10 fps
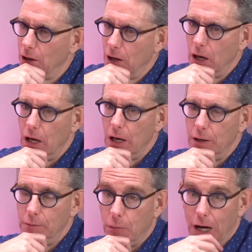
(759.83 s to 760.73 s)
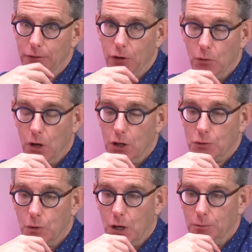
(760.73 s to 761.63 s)
And my view was,
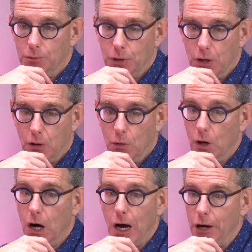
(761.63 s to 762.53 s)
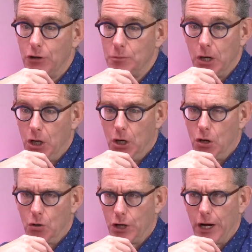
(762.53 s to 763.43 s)
well, we'll hire as many,
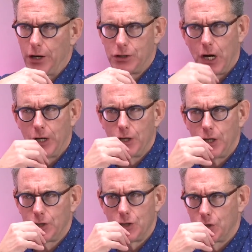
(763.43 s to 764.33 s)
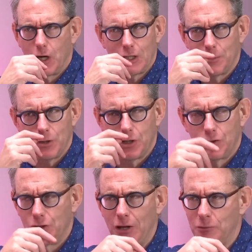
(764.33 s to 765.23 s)
data scientists and customer
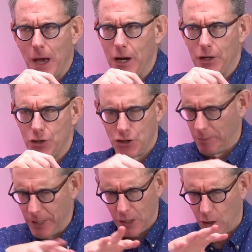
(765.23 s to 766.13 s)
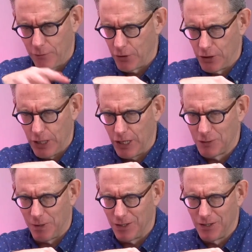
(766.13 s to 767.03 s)
success managers to meet all of your needs,
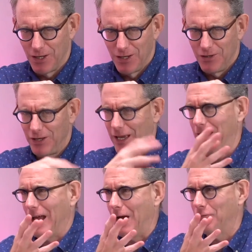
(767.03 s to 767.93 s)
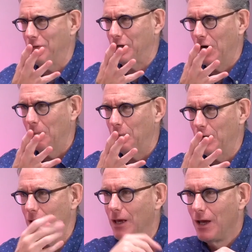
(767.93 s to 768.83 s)
but you can't have the
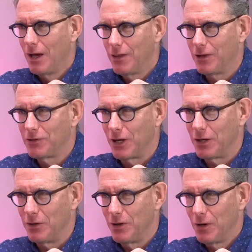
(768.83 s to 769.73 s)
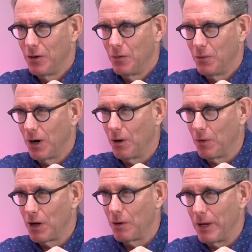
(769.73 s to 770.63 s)
company. And they said, we're
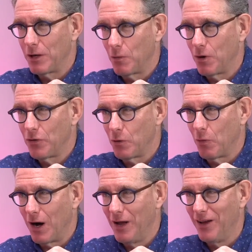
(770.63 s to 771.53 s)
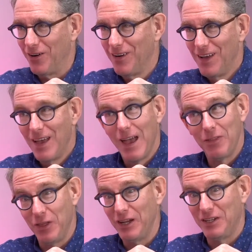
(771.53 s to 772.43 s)
going to make it worth your while.
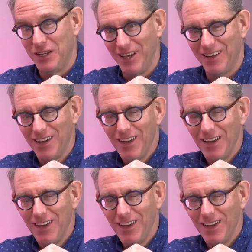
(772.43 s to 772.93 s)
And they did.